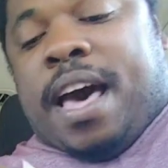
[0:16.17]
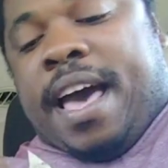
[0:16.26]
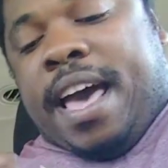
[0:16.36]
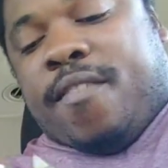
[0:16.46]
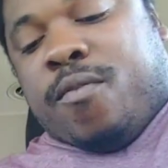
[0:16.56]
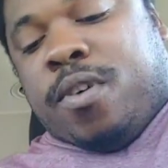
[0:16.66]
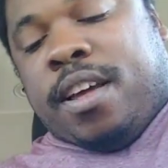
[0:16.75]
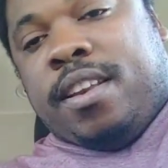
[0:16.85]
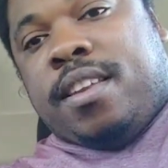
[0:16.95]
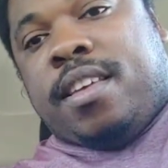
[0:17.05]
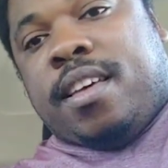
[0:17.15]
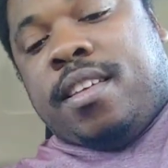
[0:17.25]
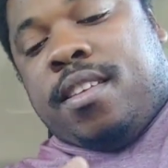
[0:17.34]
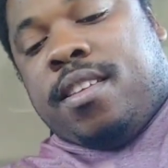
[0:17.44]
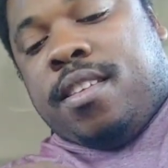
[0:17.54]
I have one,
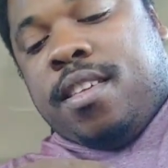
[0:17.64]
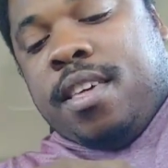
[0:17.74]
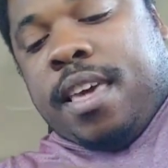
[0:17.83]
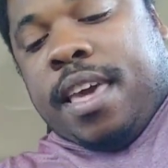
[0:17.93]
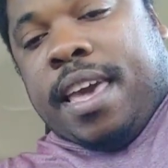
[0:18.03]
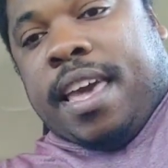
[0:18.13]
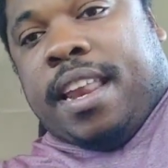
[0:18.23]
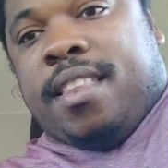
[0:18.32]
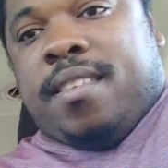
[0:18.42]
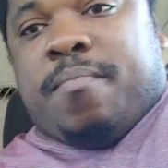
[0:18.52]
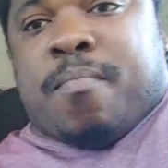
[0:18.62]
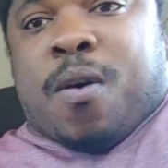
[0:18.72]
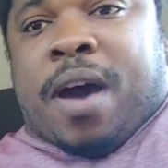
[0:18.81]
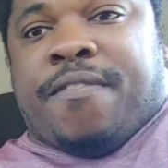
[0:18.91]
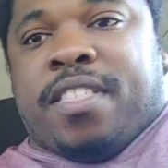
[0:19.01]
and
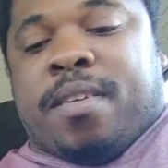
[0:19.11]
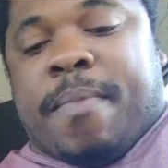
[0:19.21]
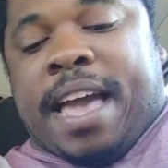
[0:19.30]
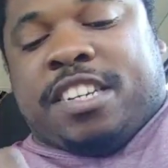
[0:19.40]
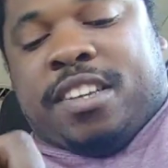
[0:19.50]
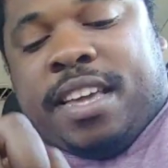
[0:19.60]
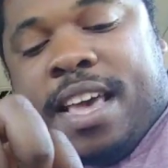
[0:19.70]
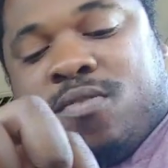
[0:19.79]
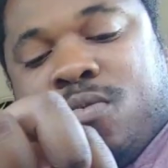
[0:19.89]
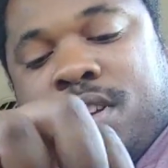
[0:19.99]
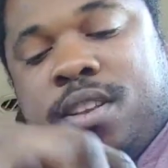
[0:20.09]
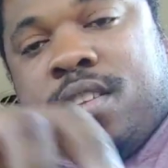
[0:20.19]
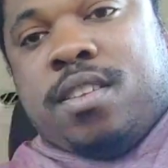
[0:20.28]
my wife in the back, she has one.